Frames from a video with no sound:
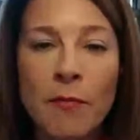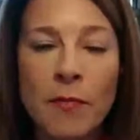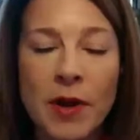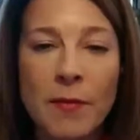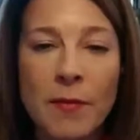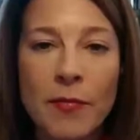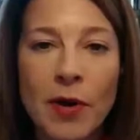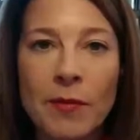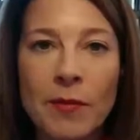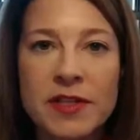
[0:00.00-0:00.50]

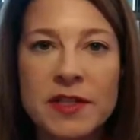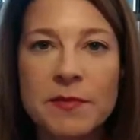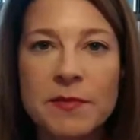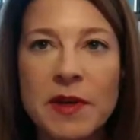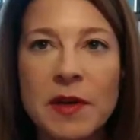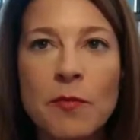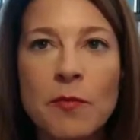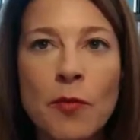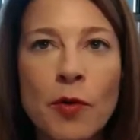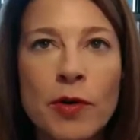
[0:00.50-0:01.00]
can probably
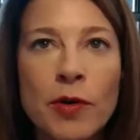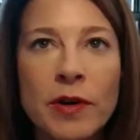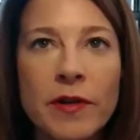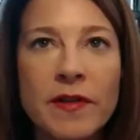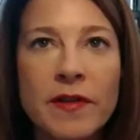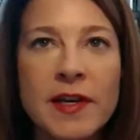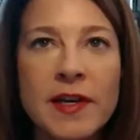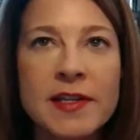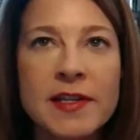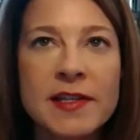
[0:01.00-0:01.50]
speak more to
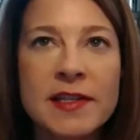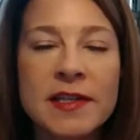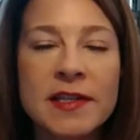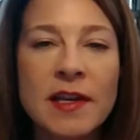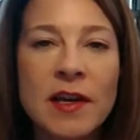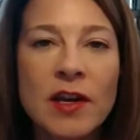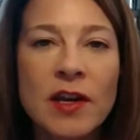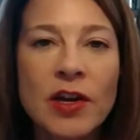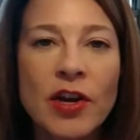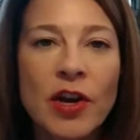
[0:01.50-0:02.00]
this,
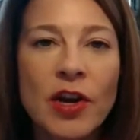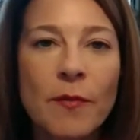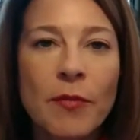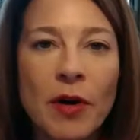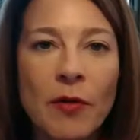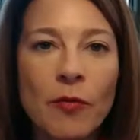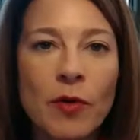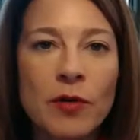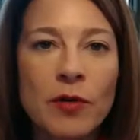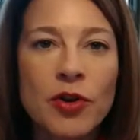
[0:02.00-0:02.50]

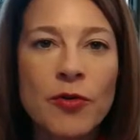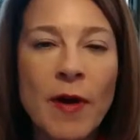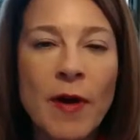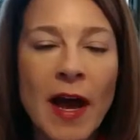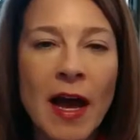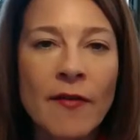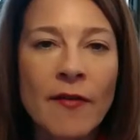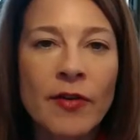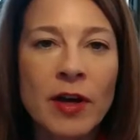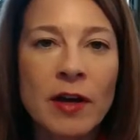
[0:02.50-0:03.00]
but when you
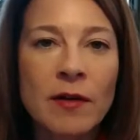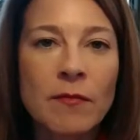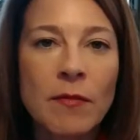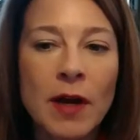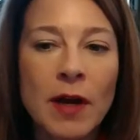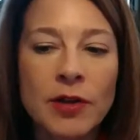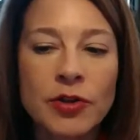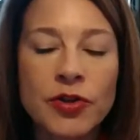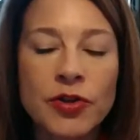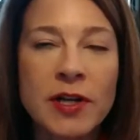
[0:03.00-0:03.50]
have
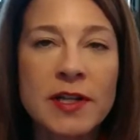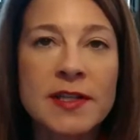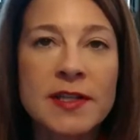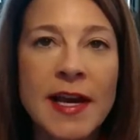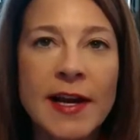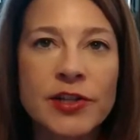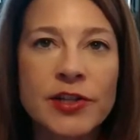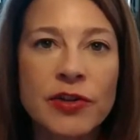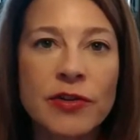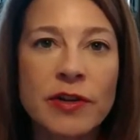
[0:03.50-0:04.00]
a
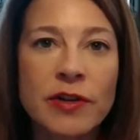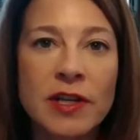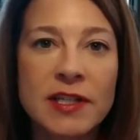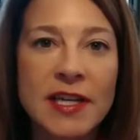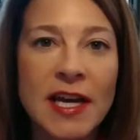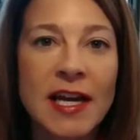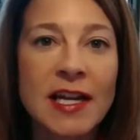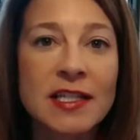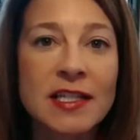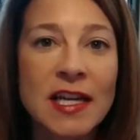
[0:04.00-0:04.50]
transaction on a
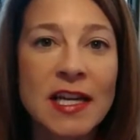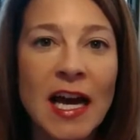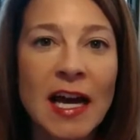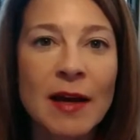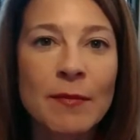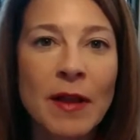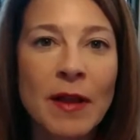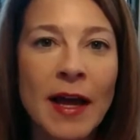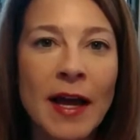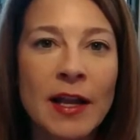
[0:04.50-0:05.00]
tight
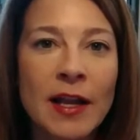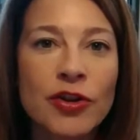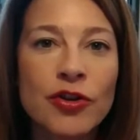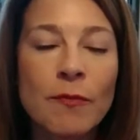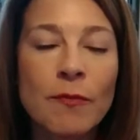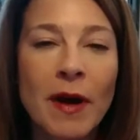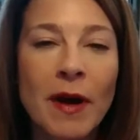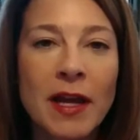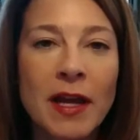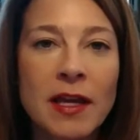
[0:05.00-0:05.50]
timeline,
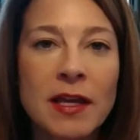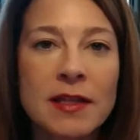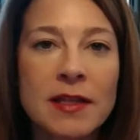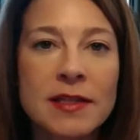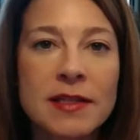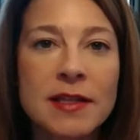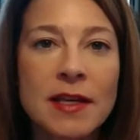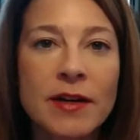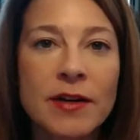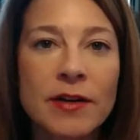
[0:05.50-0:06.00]
you might
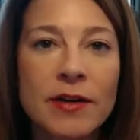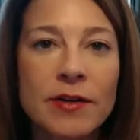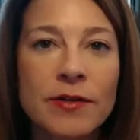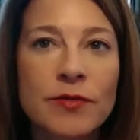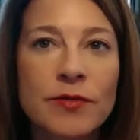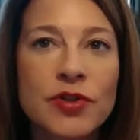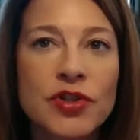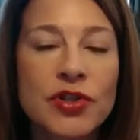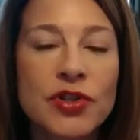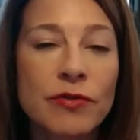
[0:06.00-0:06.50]

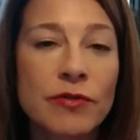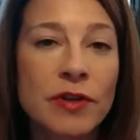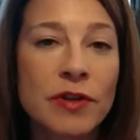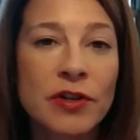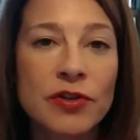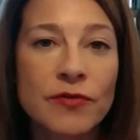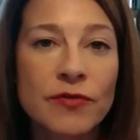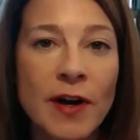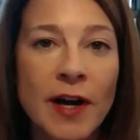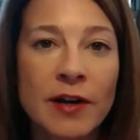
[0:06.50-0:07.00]
consider certain
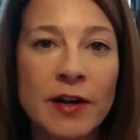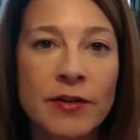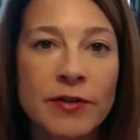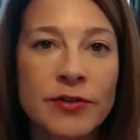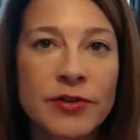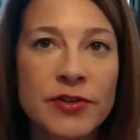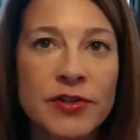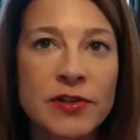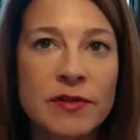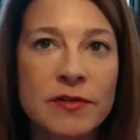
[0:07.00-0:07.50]

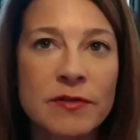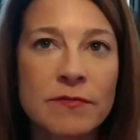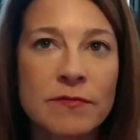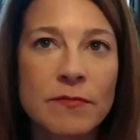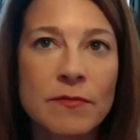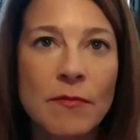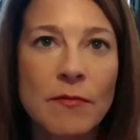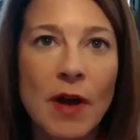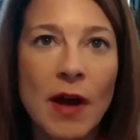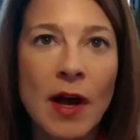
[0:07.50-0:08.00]
underwriters
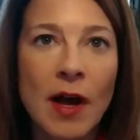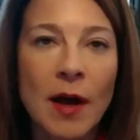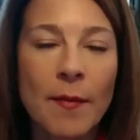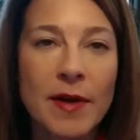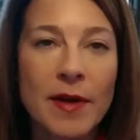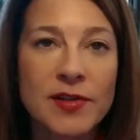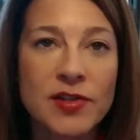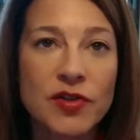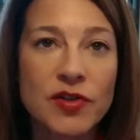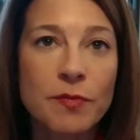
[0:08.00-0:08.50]

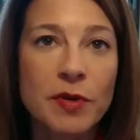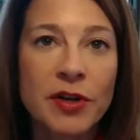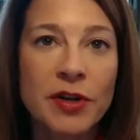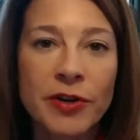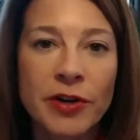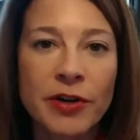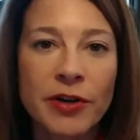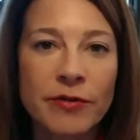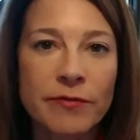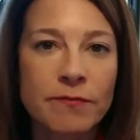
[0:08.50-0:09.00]
as
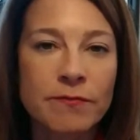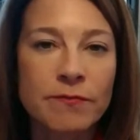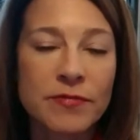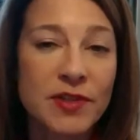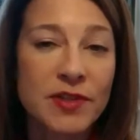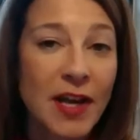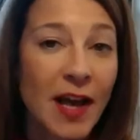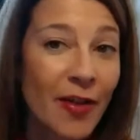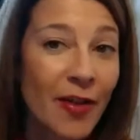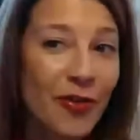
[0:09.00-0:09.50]
superior
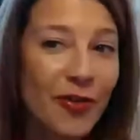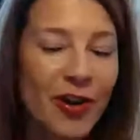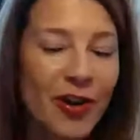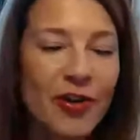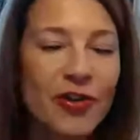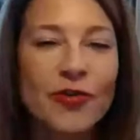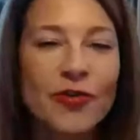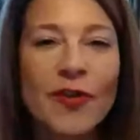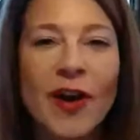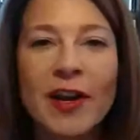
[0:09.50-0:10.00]
to other
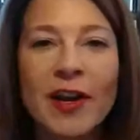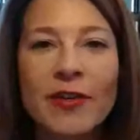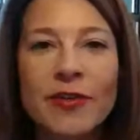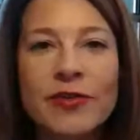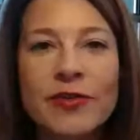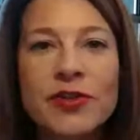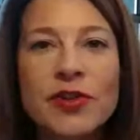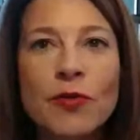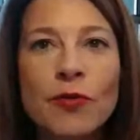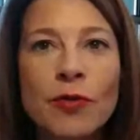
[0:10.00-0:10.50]

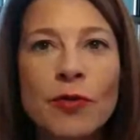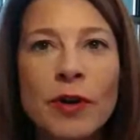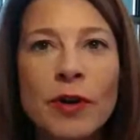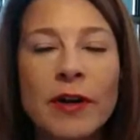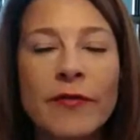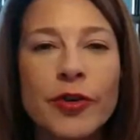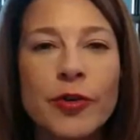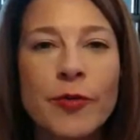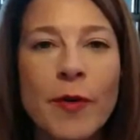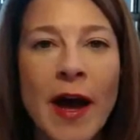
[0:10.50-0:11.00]
underwriters. Or
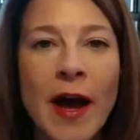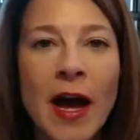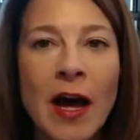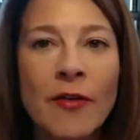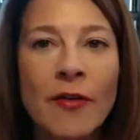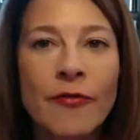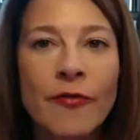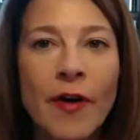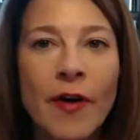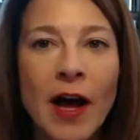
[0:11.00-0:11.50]
if you
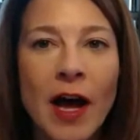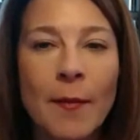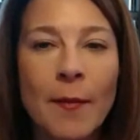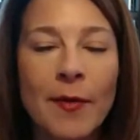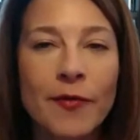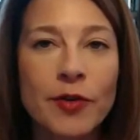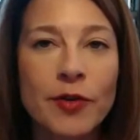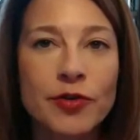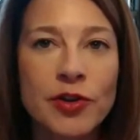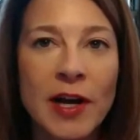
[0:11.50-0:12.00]
have,
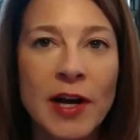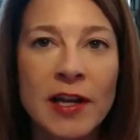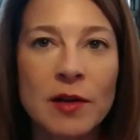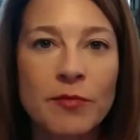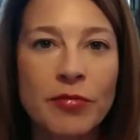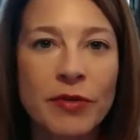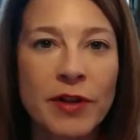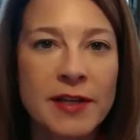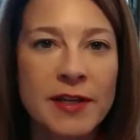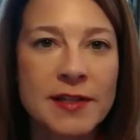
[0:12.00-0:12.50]
if you're trying
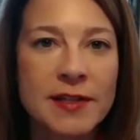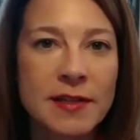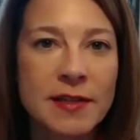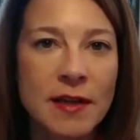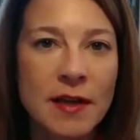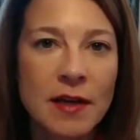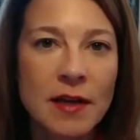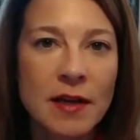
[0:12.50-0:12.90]
to place